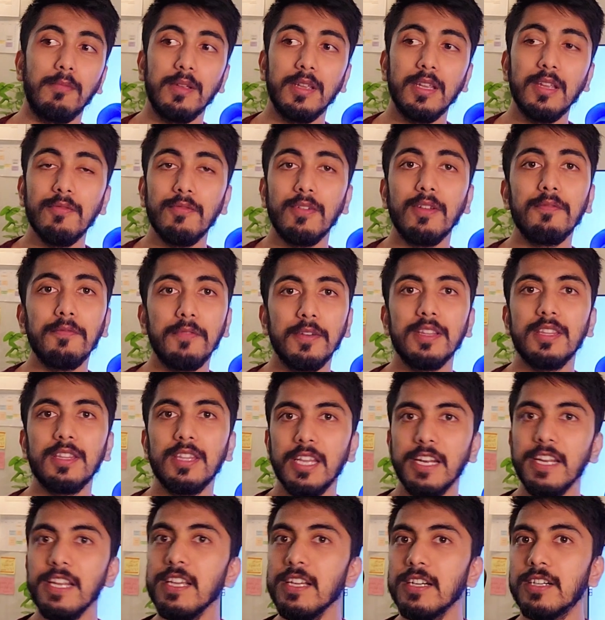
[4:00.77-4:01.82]
even with
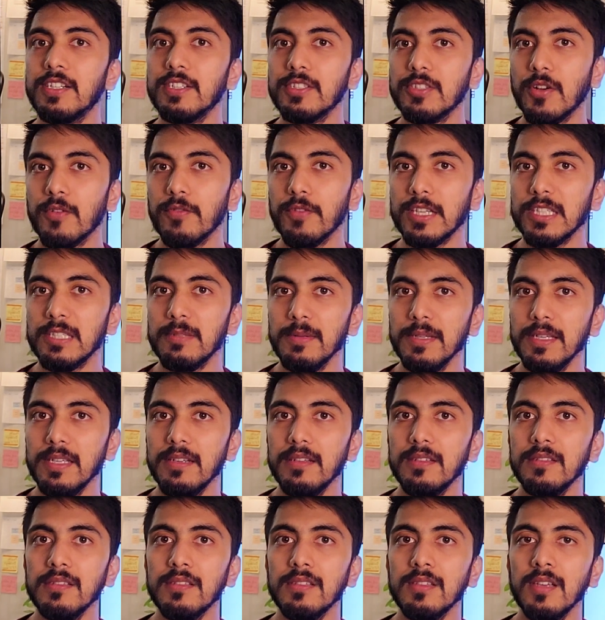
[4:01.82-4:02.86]
3 years of
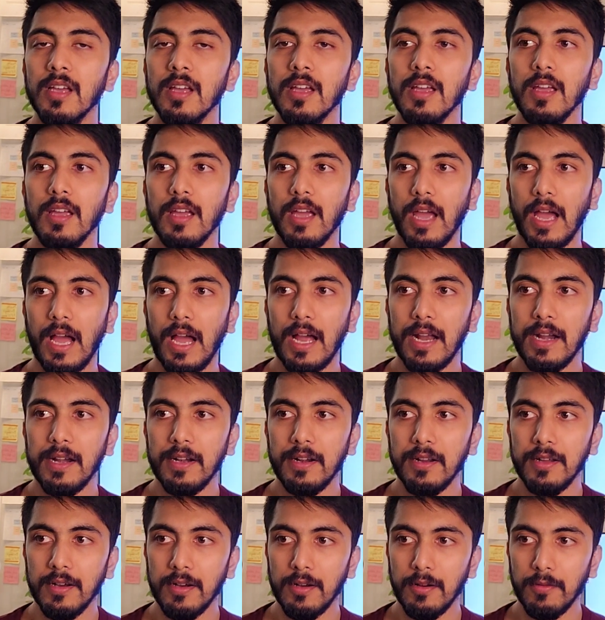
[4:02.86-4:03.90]
experience
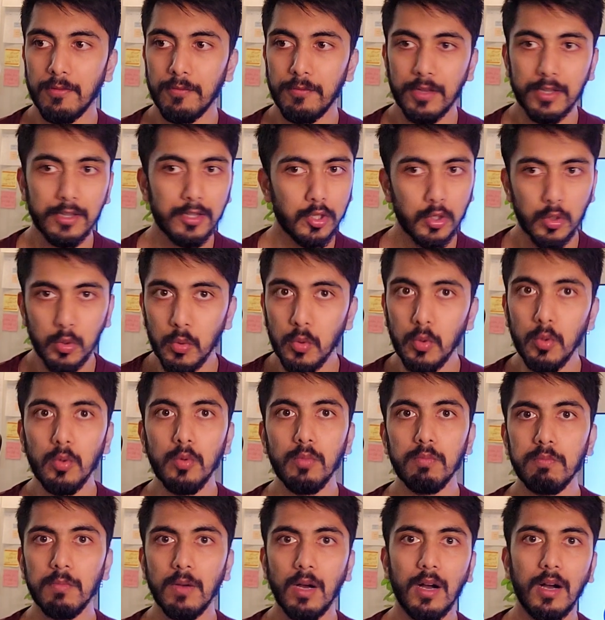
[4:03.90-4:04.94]
and with
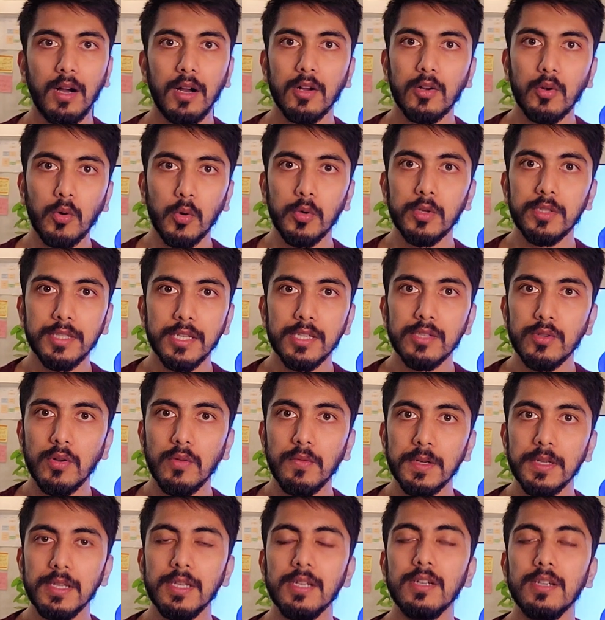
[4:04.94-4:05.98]
two courses
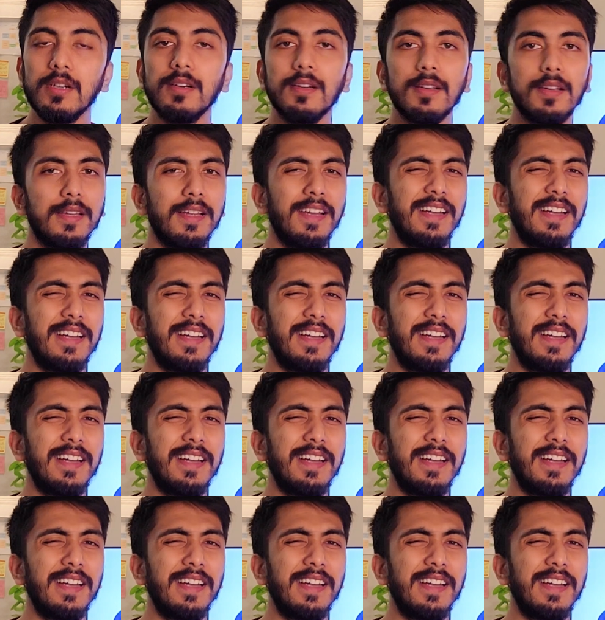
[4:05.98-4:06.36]
over here.